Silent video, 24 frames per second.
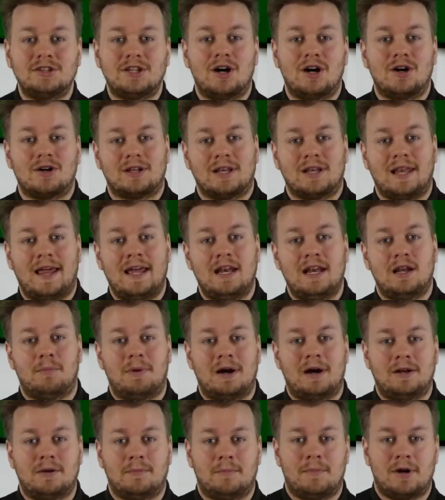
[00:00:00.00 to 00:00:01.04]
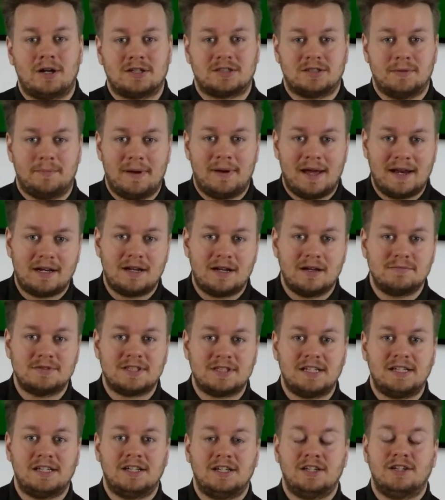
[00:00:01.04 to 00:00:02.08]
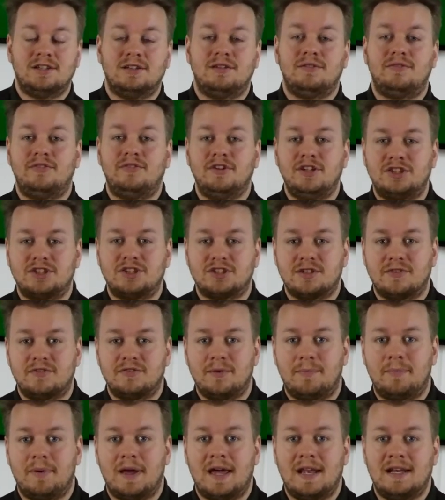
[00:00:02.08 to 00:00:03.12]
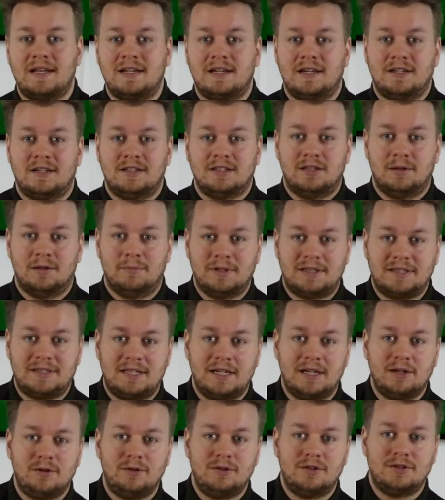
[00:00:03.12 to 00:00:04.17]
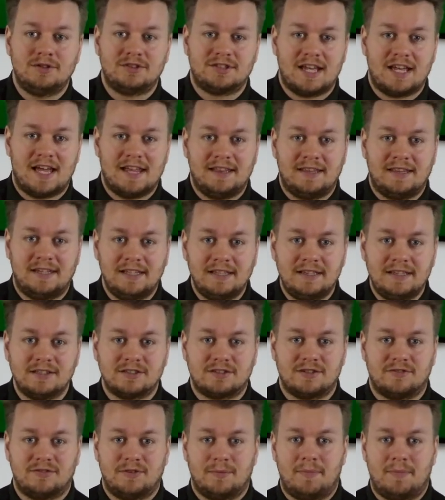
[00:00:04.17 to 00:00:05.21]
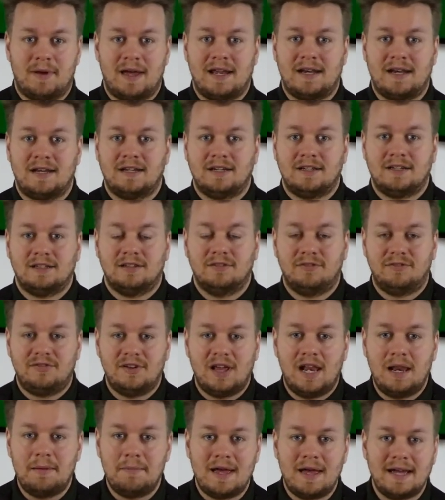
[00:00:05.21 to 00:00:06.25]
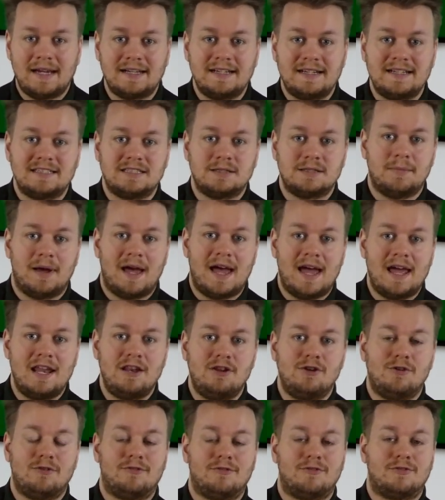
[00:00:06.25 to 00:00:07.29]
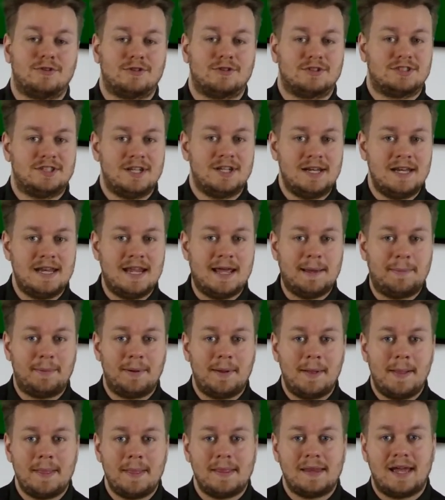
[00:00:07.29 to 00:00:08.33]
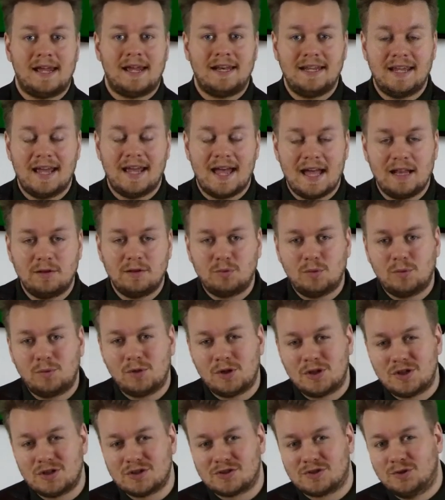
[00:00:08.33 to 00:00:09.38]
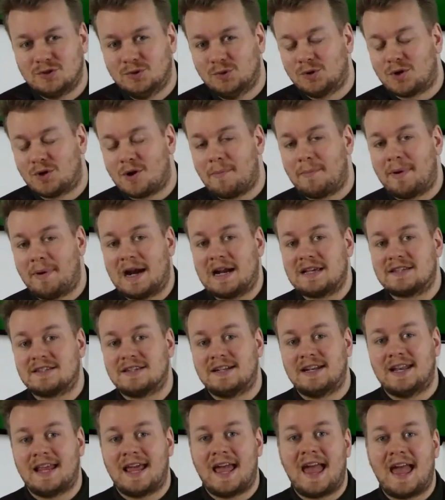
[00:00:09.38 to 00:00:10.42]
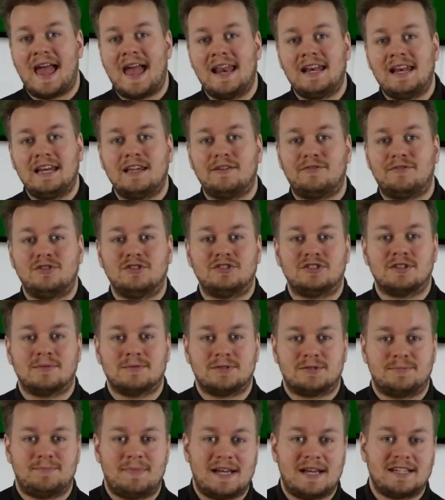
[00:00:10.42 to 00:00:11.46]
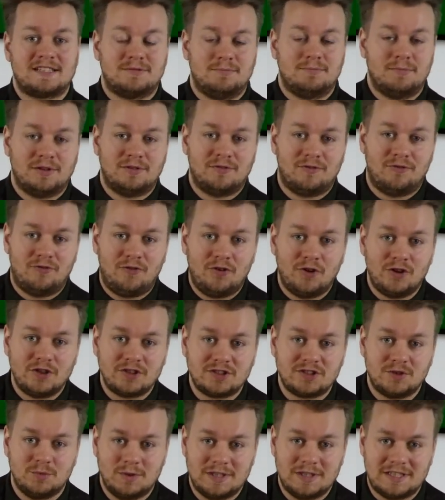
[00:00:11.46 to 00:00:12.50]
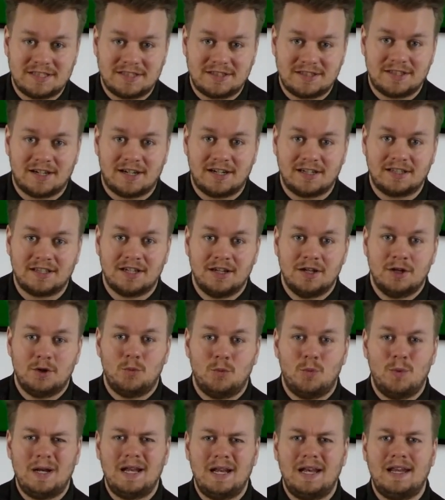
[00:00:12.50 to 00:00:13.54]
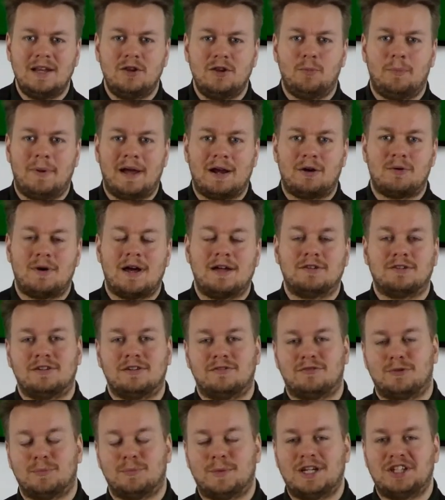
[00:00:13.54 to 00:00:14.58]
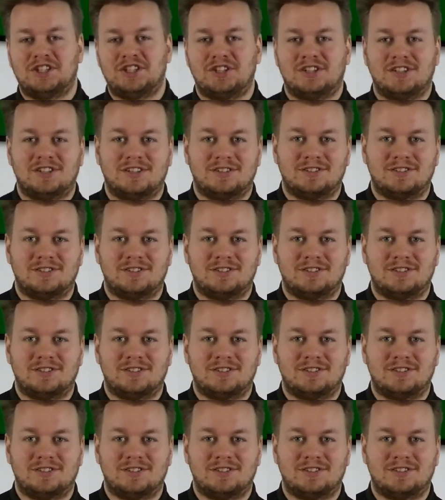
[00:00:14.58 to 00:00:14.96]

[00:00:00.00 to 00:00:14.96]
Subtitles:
talk later about the box the pen comes in, the features of the pen, the materials and details of the pen, the filling mechanism, and of course the nib. At the end we will also do a comparison and give you some specs, but first we start with a little background information.